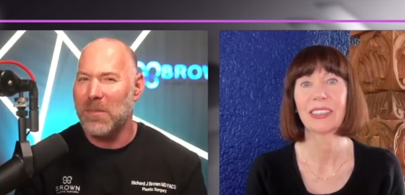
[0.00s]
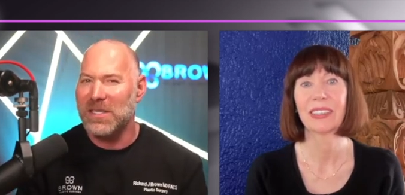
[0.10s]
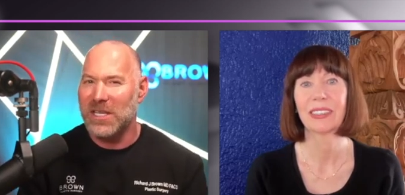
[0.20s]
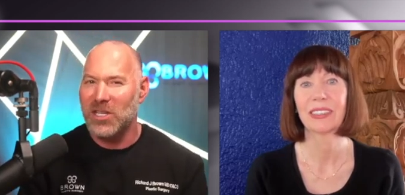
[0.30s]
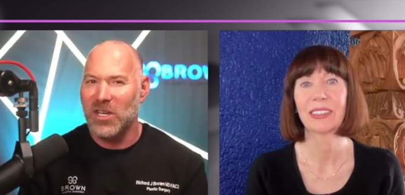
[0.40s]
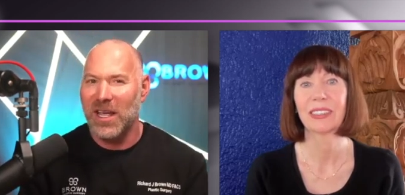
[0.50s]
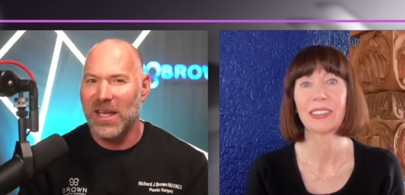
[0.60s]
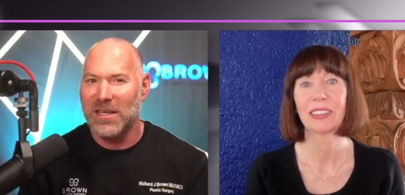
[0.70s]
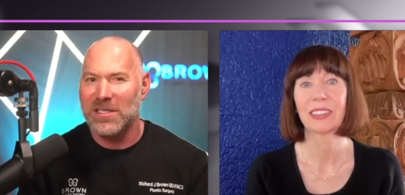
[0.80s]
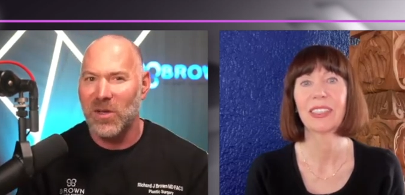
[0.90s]
Speaker 1: to position
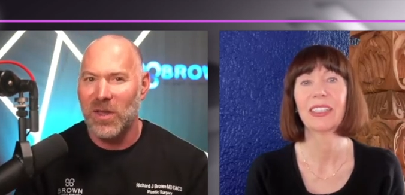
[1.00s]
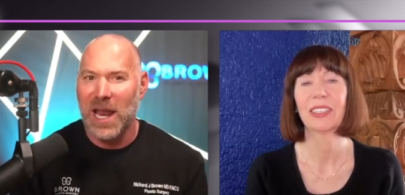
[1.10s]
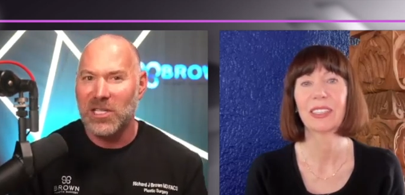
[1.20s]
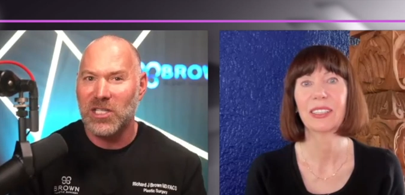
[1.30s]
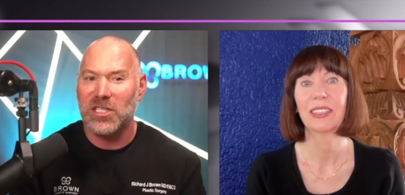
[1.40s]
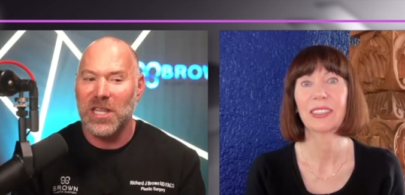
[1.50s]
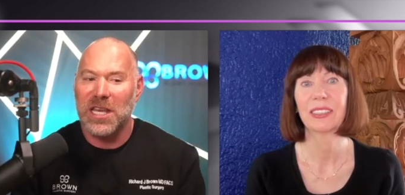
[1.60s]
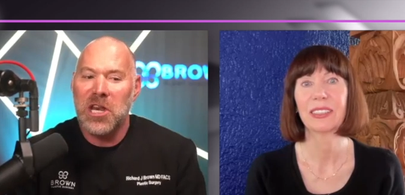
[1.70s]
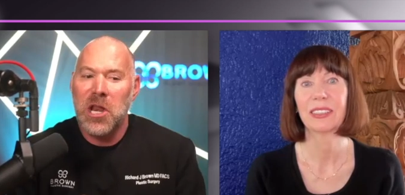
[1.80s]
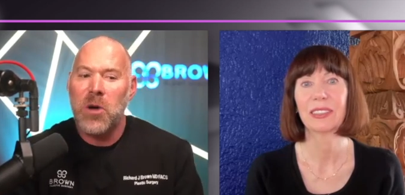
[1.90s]
it so that I just, they
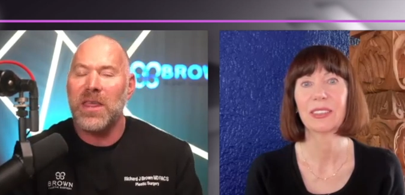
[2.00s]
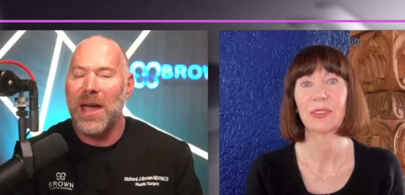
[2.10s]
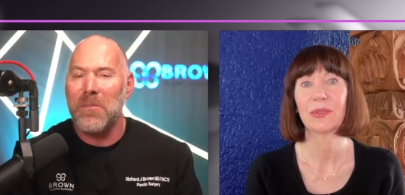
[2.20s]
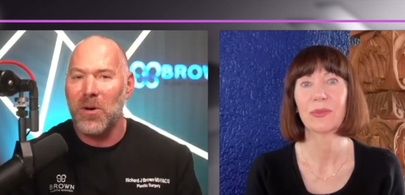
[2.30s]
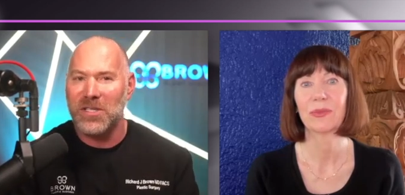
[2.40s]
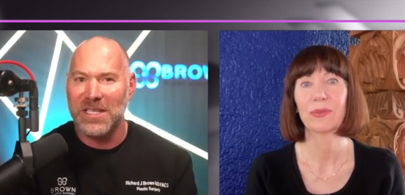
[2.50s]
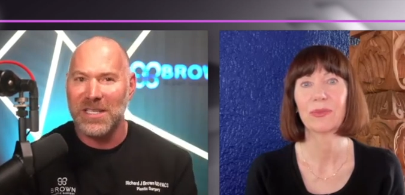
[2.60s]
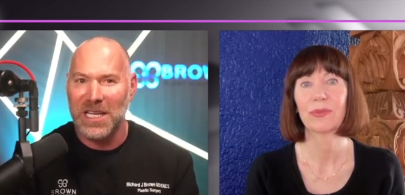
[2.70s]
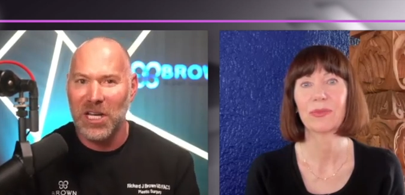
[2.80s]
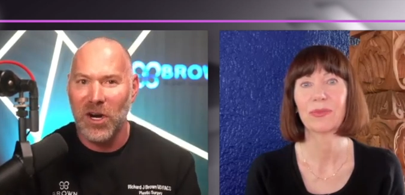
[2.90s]
know that that
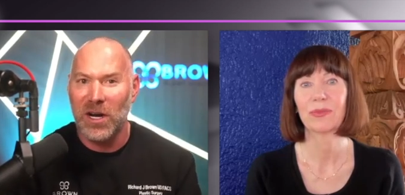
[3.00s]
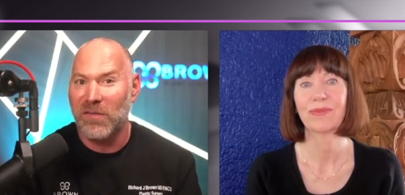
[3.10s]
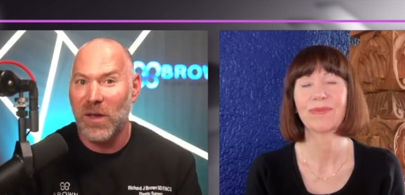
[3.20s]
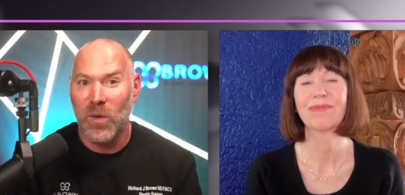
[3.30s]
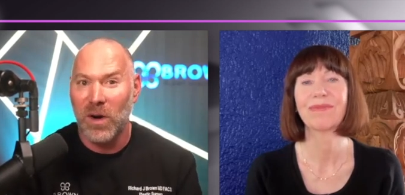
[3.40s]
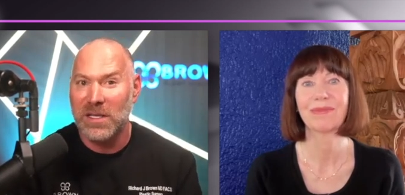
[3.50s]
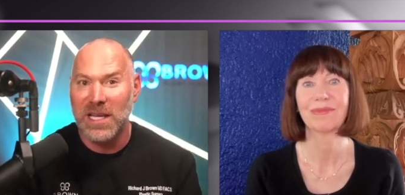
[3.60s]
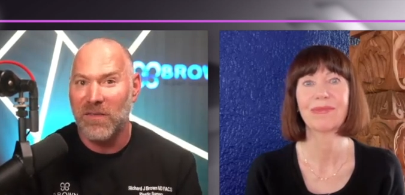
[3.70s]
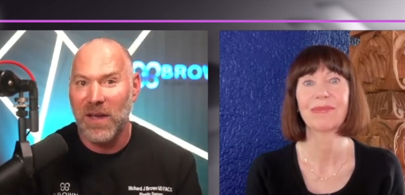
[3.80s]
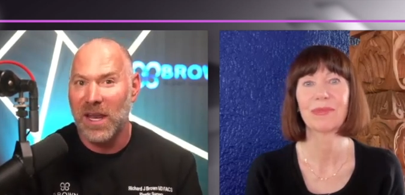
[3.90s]
person's here. And if they want to
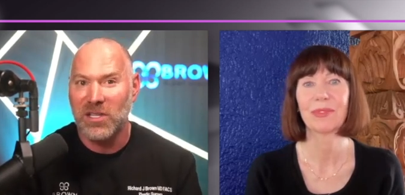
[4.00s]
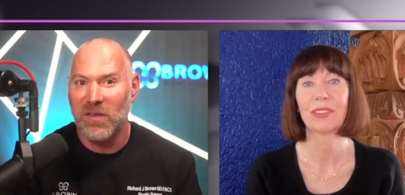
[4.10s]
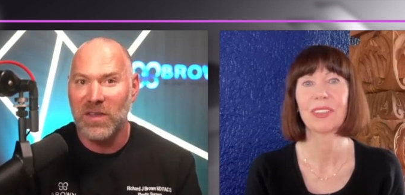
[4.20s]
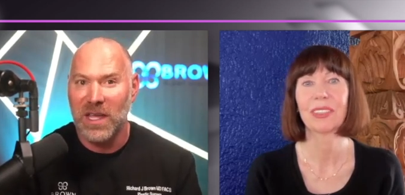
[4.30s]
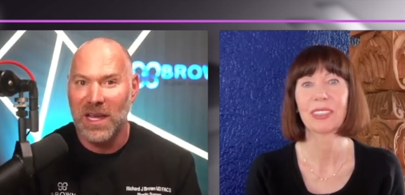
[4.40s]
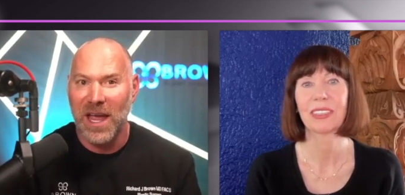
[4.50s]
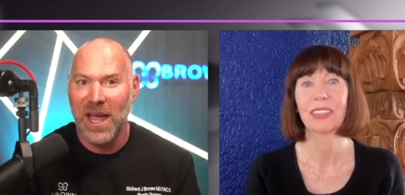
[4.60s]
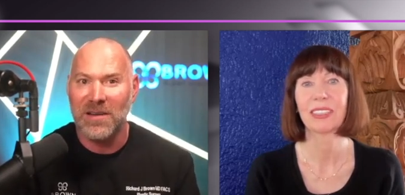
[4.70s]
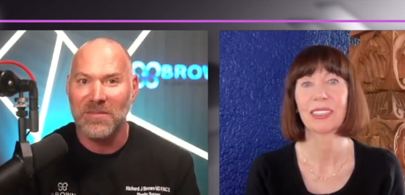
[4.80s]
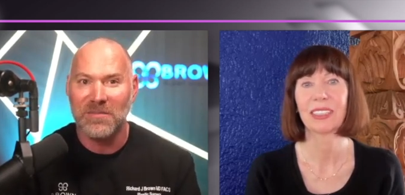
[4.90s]
take advantage of it, they
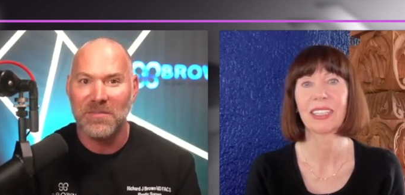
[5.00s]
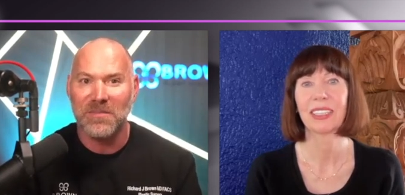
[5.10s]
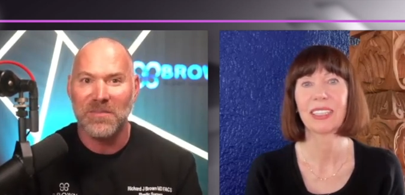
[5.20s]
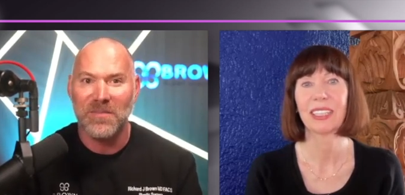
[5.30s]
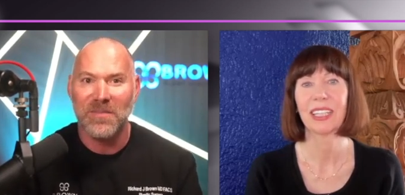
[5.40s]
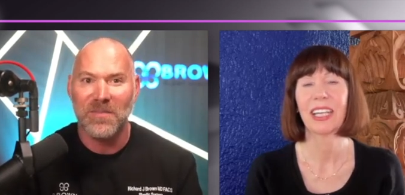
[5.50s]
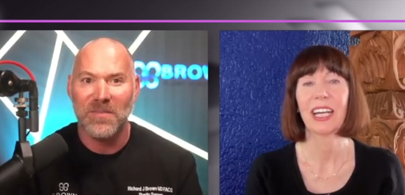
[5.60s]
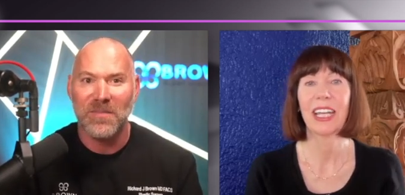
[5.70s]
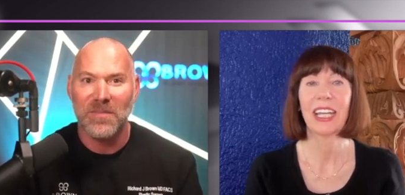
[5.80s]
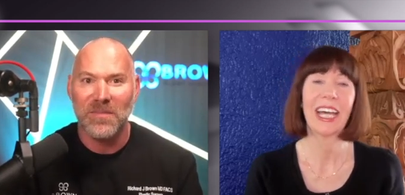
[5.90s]
can.
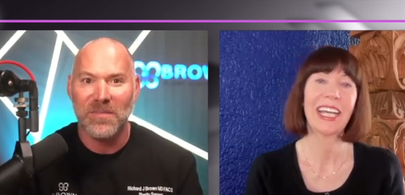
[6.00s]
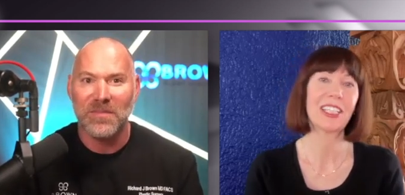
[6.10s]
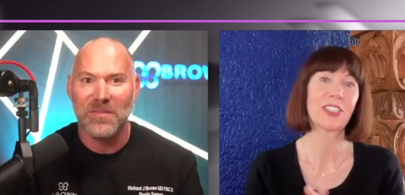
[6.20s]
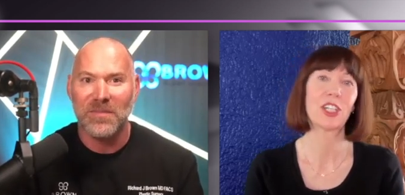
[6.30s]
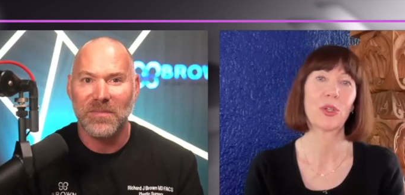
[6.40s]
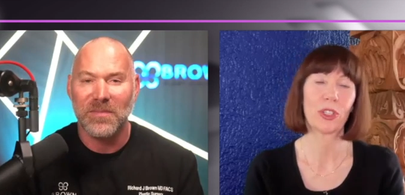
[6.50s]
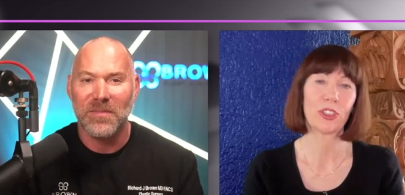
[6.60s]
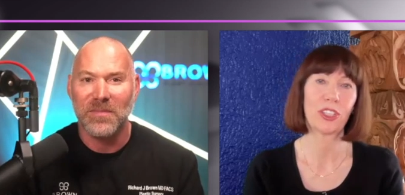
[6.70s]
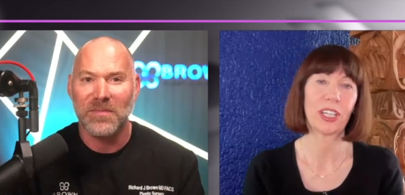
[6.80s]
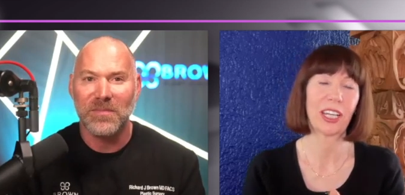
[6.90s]
Speaker 2: And I asked that
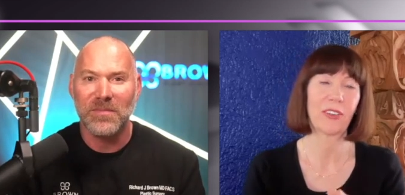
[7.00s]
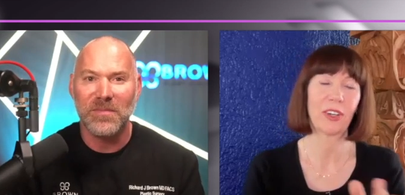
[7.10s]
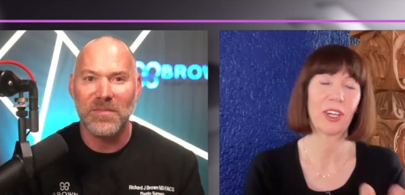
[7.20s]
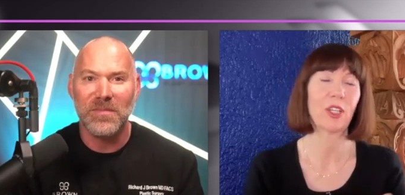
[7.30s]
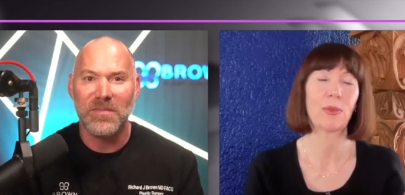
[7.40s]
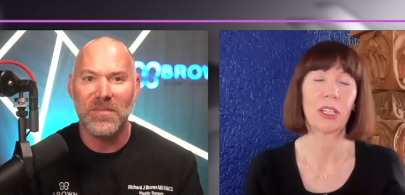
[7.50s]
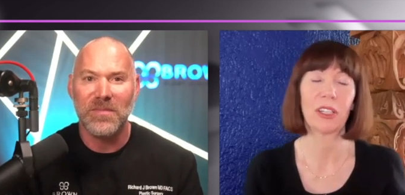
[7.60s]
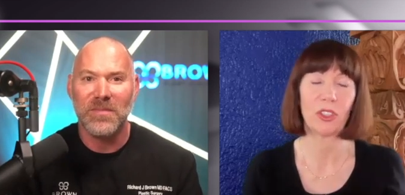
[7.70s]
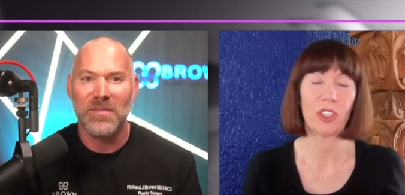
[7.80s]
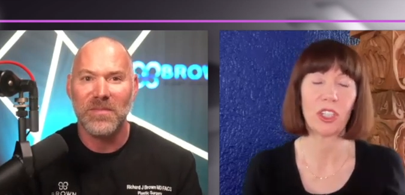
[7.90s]
question kind of right in the middle of
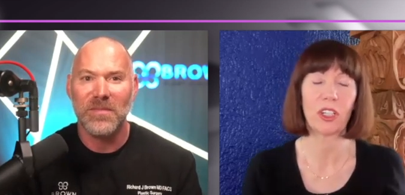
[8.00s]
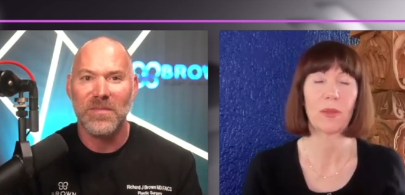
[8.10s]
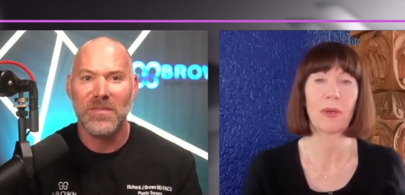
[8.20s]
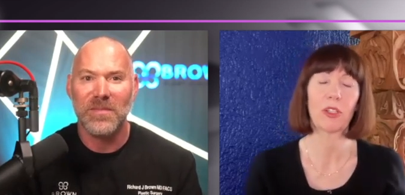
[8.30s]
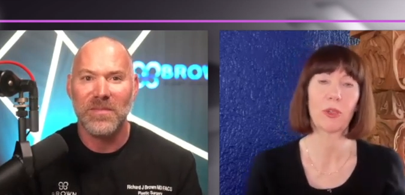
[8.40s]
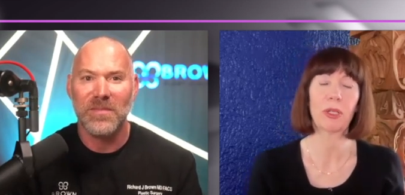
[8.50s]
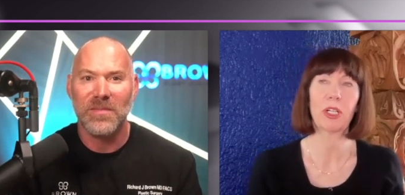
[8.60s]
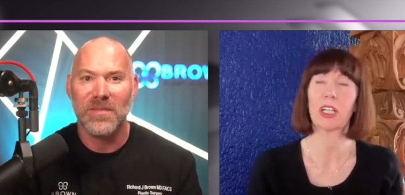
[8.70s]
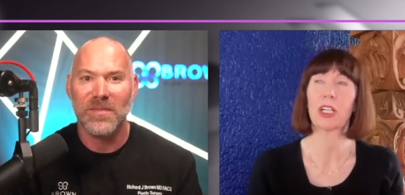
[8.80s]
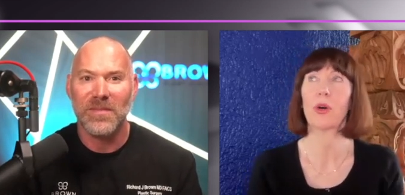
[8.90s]
you talking about your
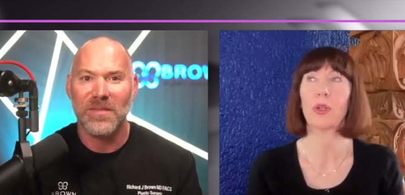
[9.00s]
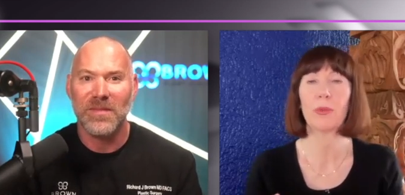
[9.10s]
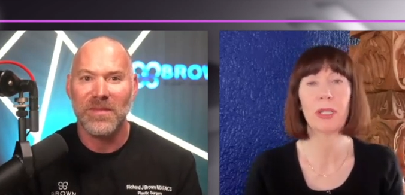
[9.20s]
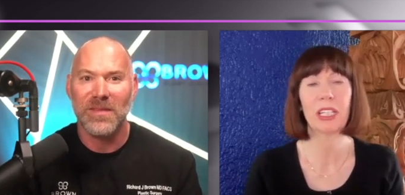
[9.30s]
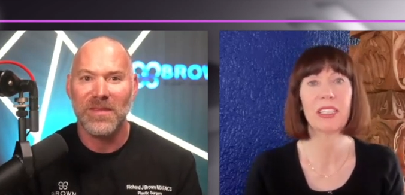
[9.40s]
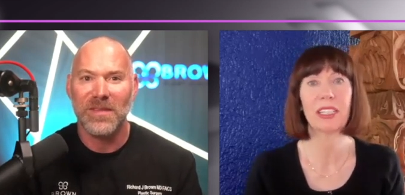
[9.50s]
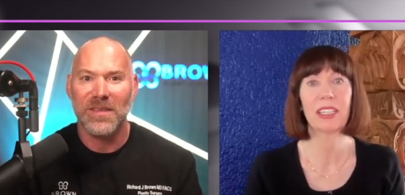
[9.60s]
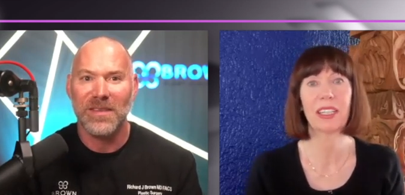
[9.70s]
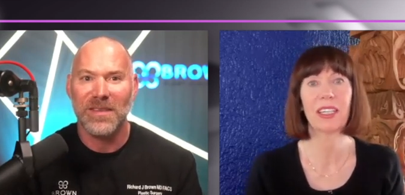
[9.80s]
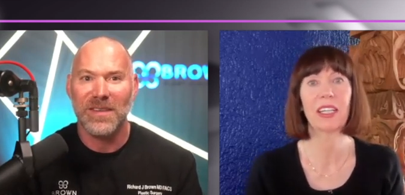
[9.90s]
book, only because I
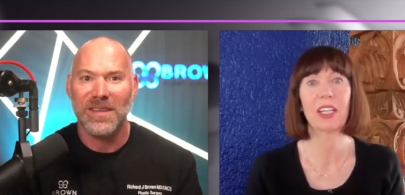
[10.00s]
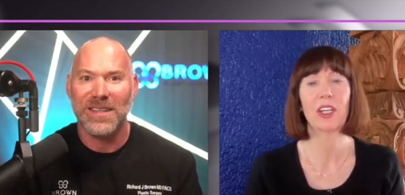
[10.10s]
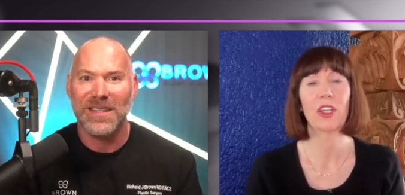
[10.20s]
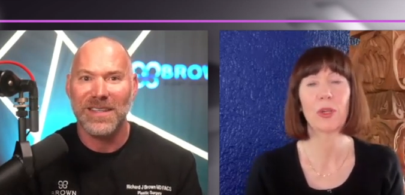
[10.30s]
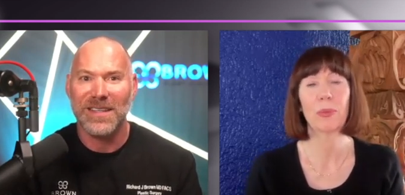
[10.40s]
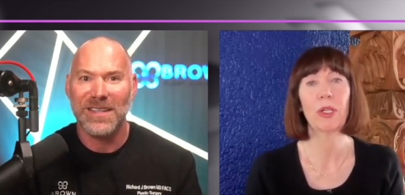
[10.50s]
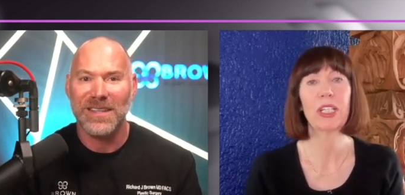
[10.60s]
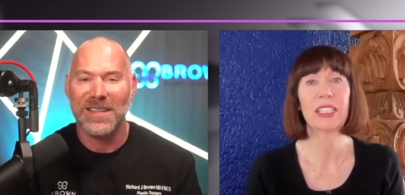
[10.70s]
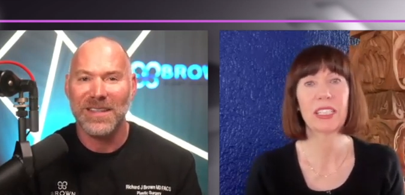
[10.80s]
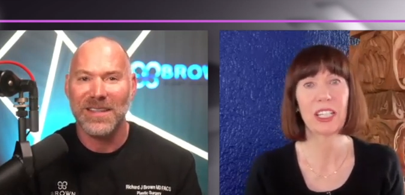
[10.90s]
think the book is